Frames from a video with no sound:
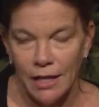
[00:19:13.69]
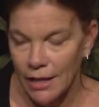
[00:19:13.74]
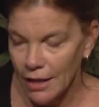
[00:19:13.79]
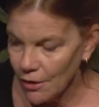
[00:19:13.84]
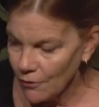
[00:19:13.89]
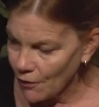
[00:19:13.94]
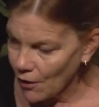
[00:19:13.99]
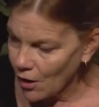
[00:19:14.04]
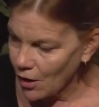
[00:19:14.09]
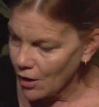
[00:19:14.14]

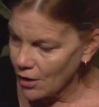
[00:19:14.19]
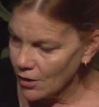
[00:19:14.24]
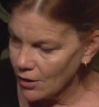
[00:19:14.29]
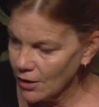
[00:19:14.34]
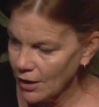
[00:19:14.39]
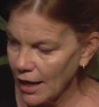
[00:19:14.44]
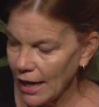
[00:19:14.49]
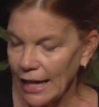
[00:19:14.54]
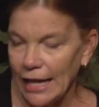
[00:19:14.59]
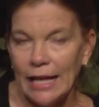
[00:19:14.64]
If
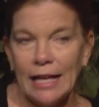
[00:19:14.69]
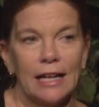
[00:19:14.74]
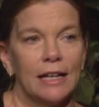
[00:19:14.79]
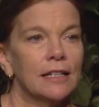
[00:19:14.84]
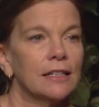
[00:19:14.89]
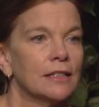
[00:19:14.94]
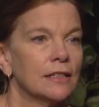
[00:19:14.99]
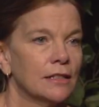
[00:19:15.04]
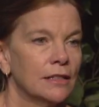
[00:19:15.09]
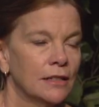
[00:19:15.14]
our
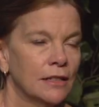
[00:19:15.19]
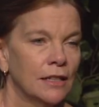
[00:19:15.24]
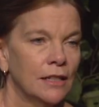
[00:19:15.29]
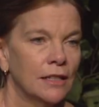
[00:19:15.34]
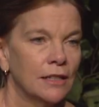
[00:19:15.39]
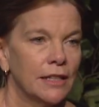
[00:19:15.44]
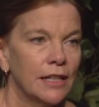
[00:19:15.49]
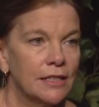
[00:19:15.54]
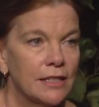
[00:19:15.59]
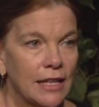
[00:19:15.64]
hand
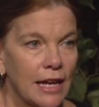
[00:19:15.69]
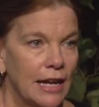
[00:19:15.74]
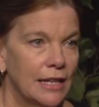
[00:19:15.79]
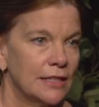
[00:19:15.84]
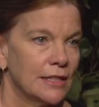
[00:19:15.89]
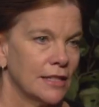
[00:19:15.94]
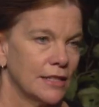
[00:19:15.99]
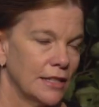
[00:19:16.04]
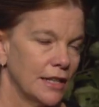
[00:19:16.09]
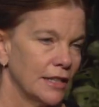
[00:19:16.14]
gets
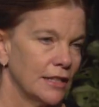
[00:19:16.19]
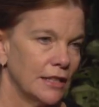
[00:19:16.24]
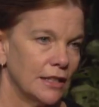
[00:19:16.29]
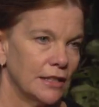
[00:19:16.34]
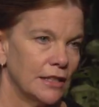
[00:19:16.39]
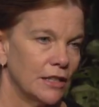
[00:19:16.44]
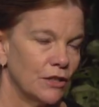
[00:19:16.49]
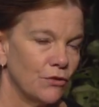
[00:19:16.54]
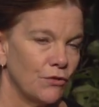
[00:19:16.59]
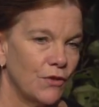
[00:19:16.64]

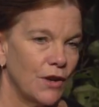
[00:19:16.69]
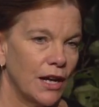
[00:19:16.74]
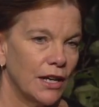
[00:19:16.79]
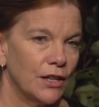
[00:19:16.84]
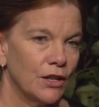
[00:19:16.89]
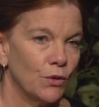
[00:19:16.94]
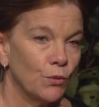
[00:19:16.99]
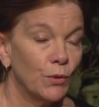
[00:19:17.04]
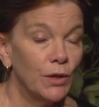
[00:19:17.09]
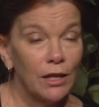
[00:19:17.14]
accidentally in a
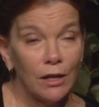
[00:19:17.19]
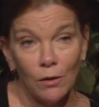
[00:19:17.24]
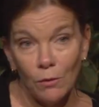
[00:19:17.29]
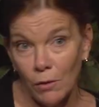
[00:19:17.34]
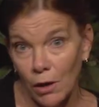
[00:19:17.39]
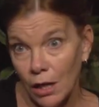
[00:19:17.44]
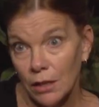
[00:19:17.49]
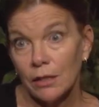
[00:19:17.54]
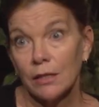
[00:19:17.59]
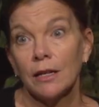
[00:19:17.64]
fire, we don't
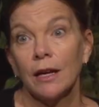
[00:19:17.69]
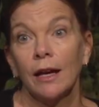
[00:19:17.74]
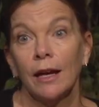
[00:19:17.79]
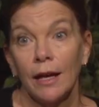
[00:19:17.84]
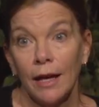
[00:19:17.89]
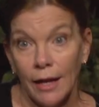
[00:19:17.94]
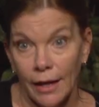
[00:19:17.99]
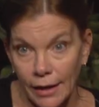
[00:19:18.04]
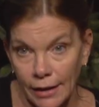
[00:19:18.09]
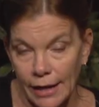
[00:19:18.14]
want to
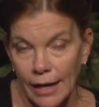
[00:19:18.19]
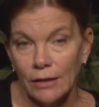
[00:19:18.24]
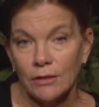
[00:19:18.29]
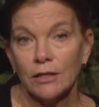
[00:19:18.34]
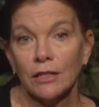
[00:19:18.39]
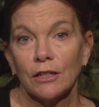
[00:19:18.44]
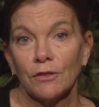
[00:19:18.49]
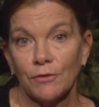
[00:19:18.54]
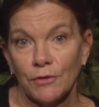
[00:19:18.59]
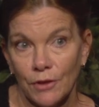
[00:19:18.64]
hang
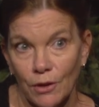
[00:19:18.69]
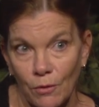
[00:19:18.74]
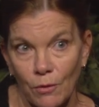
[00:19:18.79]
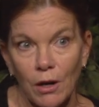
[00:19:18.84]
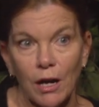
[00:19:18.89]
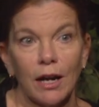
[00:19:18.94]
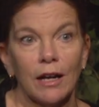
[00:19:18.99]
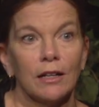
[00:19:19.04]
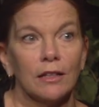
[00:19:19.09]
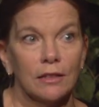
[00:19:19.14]
out there for a
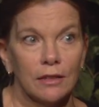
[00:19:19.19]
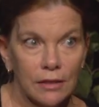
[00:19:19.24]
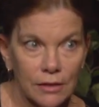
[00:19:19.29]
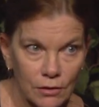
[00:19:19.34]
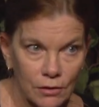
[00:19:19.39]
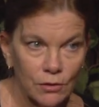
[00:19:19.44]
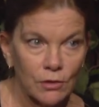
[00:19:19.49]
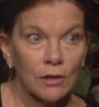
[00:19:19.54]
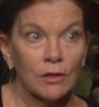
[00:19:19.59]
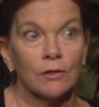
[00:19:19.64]
while
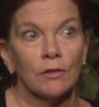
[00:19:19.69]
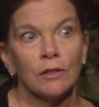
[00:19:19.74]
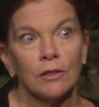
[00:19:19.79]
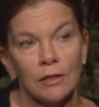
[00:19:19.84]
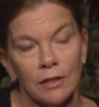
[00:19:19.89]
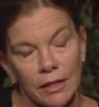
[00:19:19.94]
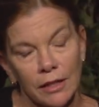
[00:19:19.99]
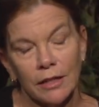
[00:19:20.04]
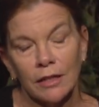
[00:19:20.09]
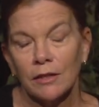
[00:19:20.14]
and
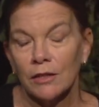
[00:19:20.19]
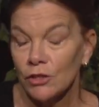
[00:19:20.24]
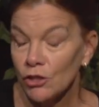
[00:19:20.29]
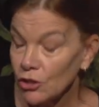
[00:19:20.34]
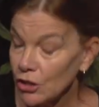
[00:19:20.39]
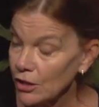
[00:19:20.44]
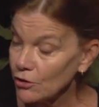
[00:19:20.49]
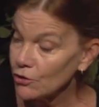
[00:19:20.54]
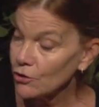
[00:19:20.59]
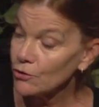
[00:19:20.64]

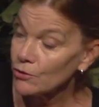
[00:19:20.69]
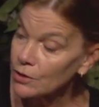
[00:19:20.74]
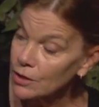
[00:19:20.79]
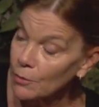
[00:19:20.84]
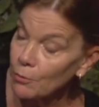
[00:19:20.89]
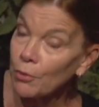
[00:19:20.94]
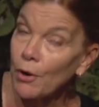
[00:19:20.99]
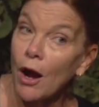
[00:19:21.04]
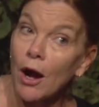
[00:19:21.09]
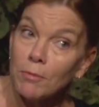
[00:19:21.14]
use
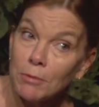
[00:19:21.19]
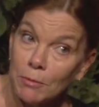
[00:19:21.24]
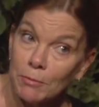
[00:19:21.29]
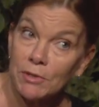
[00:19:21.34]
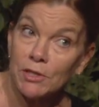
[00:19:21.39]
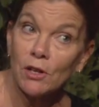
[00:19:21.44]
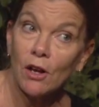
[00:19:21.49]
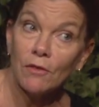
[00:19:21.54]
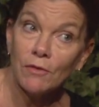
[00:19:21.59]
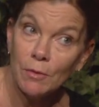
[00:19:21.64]
the problem
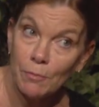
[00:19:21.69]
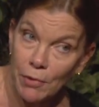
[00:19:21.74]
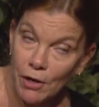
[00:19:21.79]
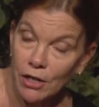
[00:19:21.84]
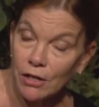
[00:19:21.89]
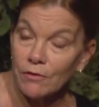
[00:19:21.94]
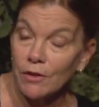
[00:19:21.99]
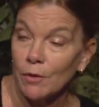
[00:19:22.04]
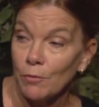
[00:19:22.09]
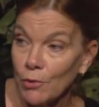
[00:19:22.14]
solving
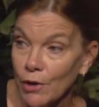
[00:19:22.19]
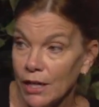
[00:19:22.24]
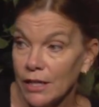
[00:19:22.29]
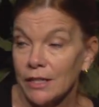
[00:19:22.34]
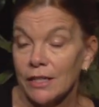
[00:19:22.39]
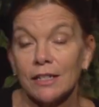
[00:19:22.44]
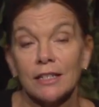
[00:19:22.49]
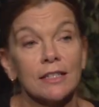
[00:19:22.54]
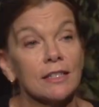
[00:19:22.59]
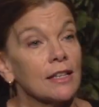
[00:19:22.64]
part of our brain
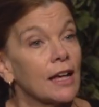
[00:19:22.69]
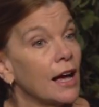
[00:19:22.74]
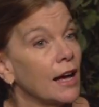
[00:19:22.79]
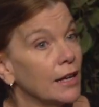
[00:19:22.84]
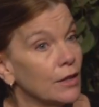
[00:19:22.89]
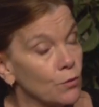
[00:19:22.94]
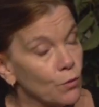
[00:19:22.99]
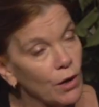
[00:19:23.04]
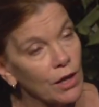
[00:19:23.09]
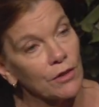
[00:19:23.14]
to
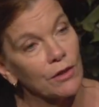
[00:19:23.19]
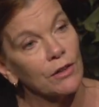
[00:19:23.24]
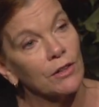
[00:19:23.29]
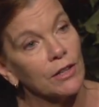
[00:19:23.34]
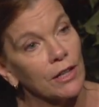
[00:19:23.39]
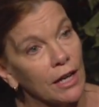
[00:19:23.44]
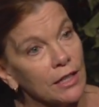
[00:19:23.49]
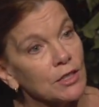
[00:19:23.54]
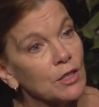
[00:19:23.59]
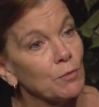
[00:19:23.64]
decide whether or
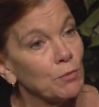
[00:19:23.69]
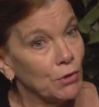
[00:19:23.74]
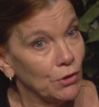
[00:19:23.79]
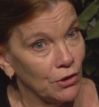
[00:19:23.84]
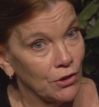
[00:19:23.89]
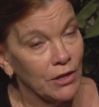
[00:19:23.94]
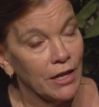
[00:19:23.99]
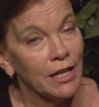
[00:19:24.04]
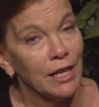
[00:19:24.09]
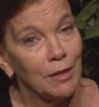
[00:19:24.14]
not to pull
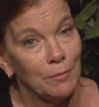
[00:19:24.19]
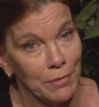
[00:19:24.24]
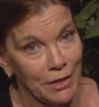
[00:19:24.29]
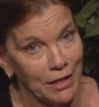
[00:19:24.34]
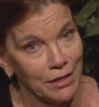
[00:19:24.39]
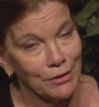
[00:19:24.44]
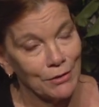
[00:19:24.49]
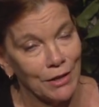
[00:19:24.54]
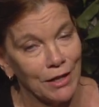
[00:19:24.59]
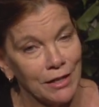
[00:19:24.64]
our hand
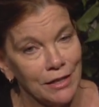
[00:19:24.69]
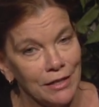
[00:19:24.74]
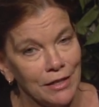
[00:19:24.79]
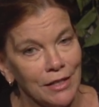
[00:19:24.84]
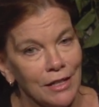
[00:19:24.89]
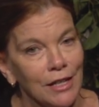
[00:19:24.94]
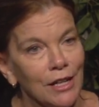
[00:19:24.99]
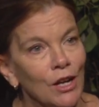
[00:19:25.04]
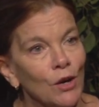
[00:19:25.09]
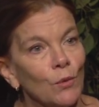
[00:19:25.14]
back, right?
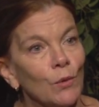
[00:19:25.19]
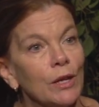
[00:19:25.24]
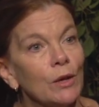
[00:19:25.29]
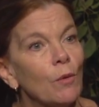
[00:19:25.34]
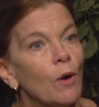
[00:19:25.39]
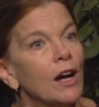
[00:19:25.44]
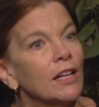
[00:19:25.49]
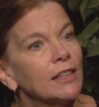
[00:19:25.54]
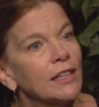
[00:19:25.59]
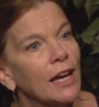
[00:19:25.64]
We
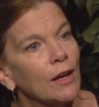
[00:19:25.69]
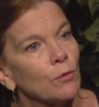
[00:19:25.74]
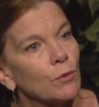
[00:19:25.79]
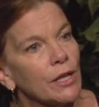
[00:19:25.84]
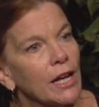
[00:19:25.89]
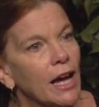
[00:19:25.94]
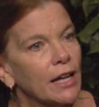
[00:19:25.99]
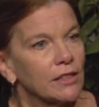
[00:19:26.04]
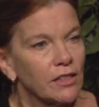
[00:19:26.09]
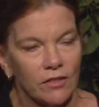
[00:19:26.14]
want that
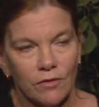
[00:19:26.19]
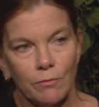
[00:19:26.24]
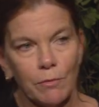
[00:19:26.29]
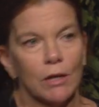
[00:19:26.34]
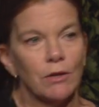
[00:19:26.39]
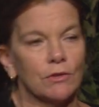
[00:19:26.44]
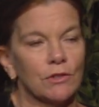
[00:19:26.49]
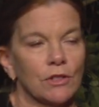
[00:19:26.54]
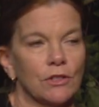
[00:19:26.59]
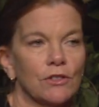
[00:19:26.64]
reactive
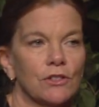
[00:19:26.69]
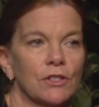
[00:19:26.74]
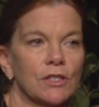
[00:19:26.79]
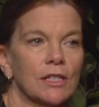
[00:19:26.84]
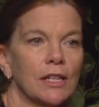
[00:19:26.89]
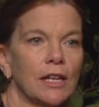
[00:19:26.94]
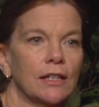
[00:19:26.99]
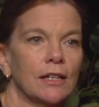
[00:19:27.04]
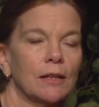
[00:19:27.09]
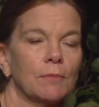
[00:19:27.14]
mode to
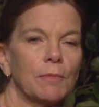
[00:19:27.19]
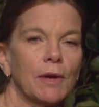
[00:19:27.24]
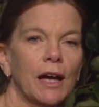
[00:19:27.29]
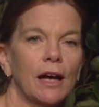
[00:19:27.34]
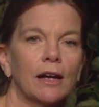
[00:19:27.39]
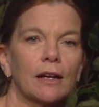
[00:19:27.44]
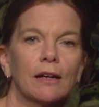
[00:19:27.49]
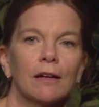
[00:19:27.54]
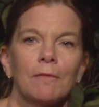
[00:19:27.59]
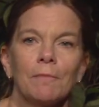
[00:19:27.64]
just take it
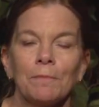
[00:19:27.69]
back.